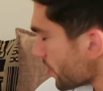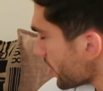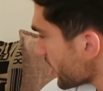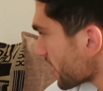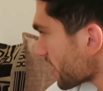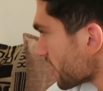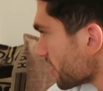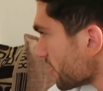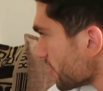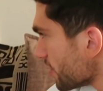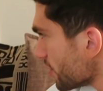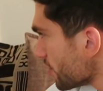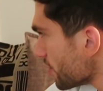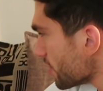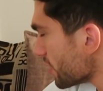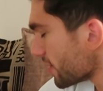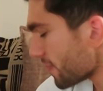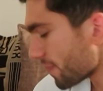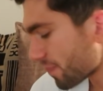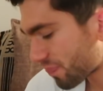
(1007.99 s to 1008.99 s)

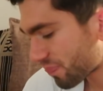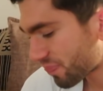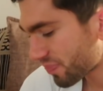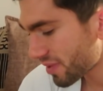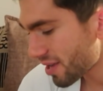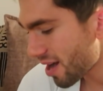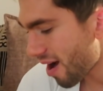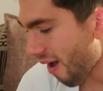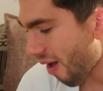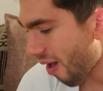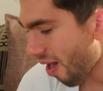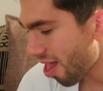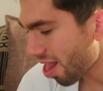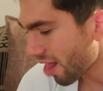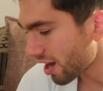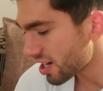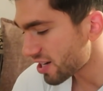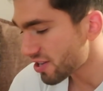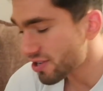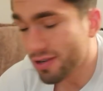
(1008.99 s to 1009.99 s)
gonna
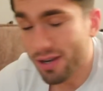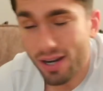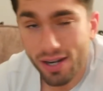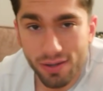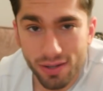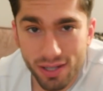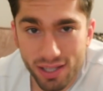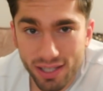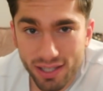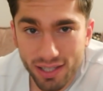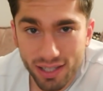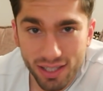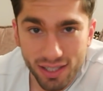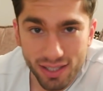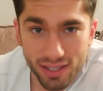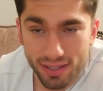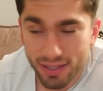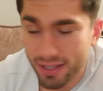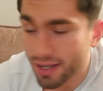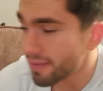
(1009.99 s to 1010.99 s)
try not eat any
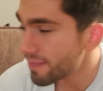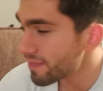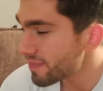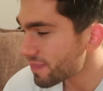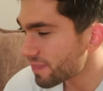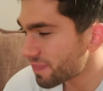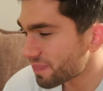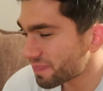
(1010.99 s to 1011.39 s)
dessert,